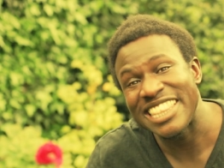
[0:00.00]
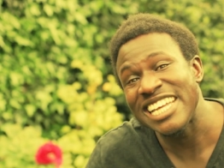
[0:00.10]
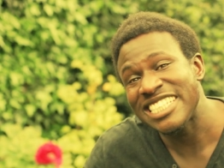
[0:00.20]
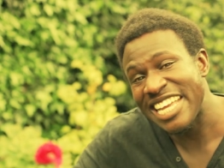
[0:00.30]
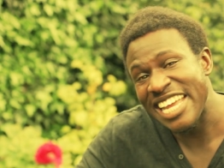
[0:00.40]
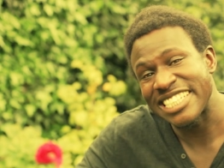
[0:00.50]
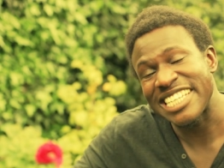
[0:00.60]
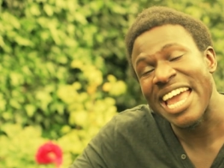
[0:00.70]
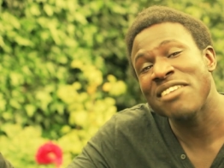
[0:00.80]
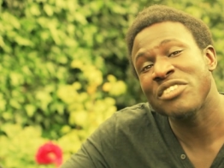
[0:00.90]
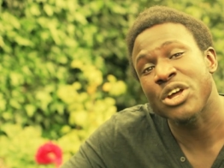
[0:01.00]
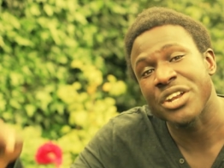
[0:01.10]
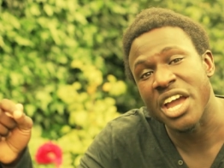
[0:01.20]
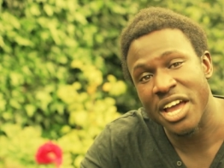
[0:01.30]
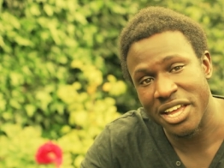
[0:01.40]
This is heaven on
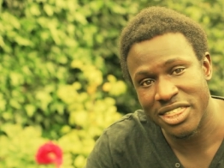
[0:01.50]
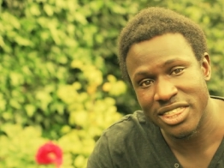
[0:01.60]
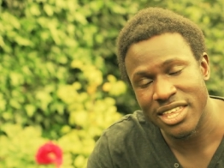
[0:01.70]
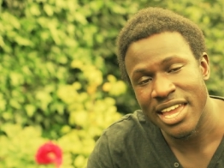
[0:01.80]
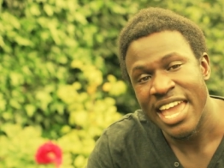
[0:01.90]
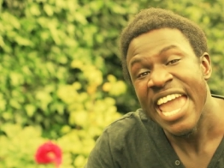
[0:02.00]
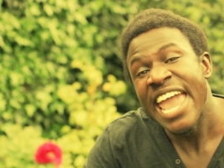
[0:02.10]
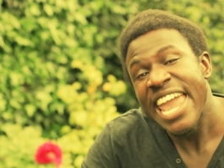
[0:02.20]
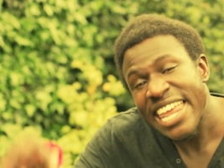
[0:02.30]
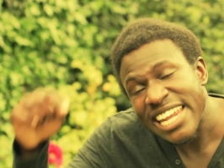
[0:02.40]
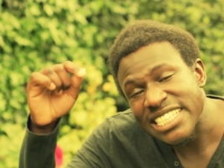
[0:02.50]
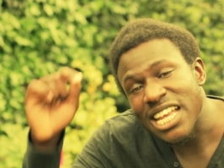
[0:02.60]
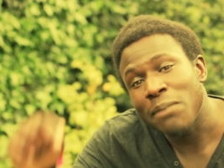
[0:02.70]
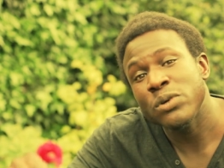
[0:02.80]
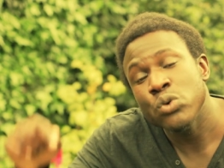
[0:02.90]
earth. It is
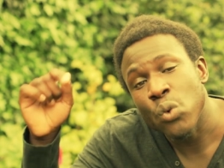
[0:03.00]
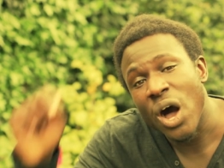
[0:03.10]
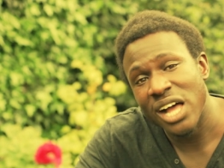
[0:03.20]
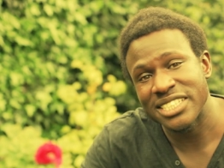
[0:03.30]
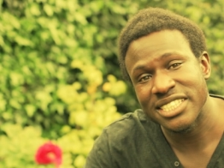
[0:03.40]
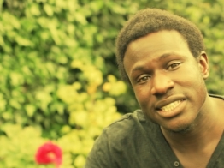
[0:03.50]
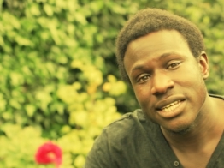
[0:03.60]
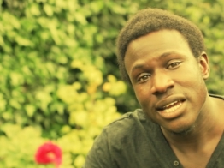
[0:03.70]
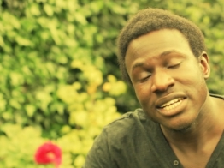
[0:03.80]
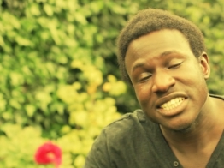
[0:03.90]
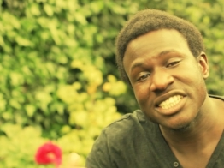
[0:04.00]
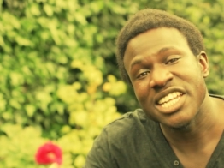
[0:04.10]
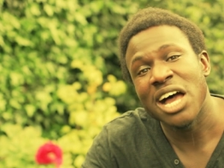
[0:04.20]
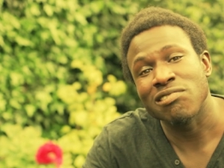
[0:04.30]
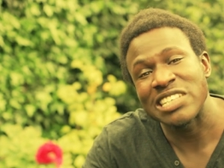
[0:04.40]
up to us to
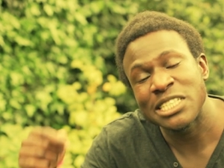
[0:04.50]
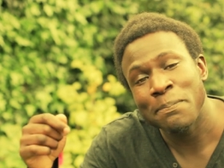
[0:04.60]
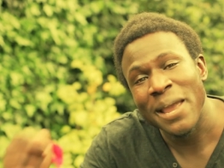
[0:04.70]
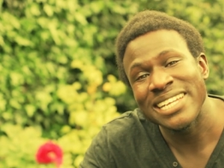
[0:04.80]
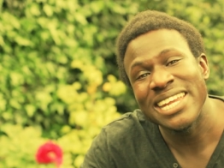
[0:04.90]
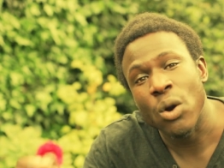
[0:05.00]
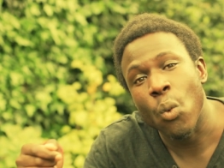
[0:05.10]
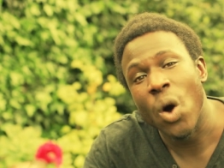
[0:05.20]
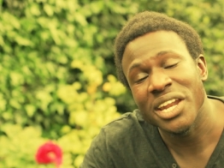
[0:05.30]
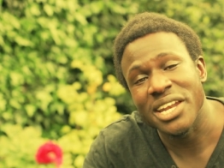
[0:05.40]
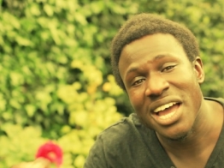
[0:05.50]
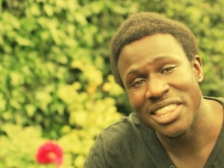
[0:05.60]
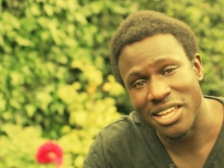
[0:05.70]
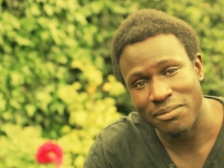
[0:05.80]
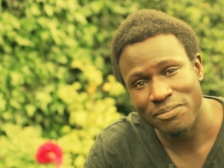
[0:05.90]
start respecting one
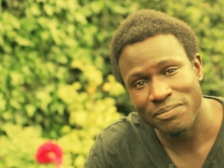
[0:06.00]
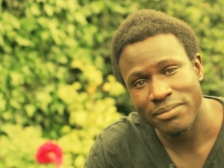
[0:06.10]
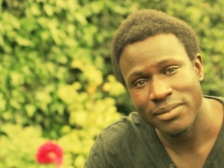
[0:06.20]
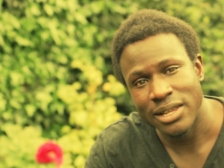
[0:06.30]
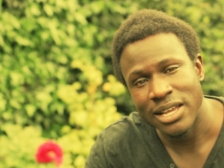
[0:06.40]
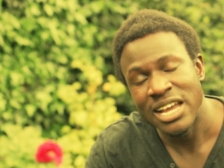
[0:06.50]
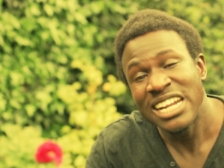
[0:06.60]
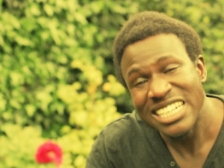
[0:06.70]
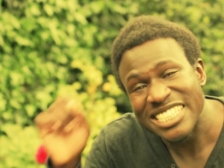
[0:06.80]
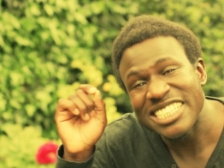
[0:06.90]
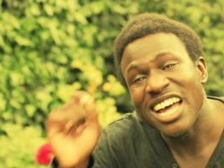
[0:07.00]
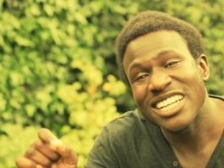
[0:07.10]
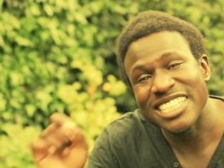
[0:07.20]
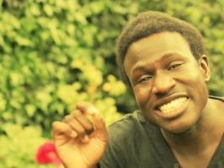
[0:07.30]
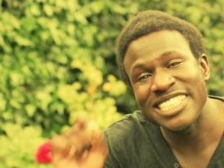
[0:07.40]
another, to
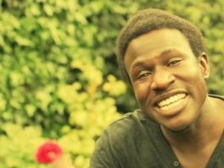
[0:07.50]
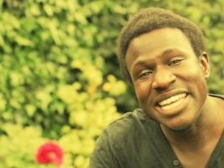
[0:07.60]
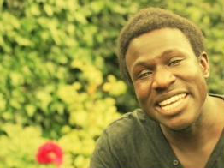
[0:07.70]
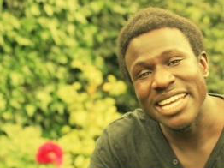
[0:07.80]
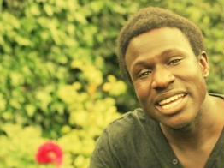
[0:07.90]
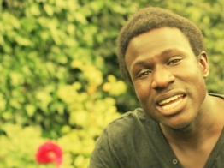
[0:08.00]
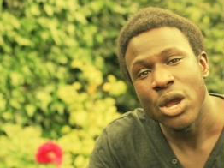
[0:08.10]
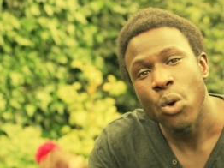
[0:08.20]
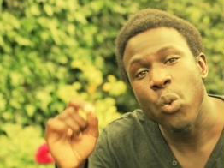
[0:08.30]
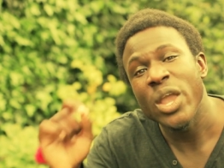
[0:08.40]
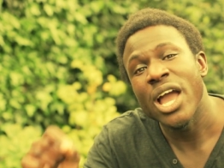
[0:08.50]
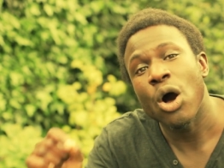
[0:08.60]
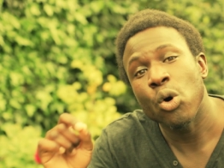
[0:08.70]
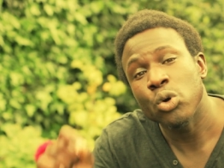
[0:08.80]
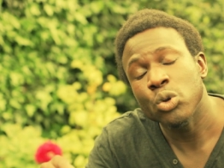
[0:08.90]
start to see we are
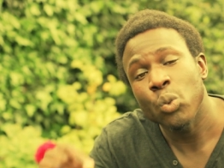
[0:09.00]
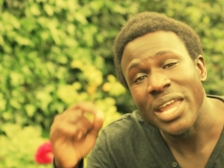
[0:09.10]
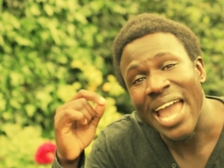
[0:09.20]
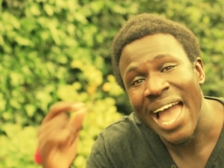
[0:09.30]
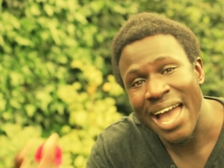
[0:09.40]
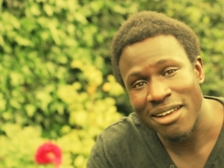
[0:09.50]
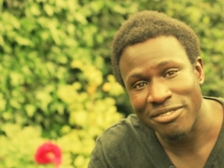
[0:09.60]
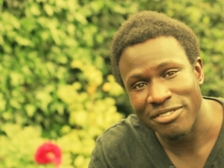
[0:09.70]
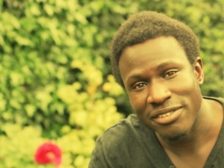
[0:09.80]
all we have.